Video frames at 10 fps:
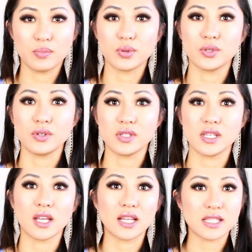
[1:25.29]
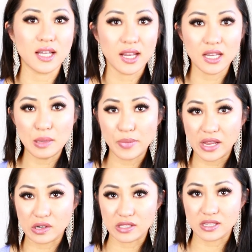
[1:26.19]
producing a tiny
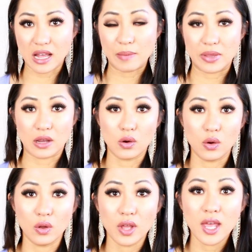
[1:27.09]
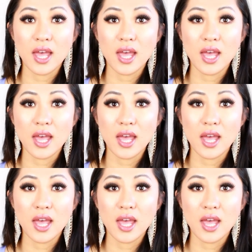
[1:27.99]
microscopic hole.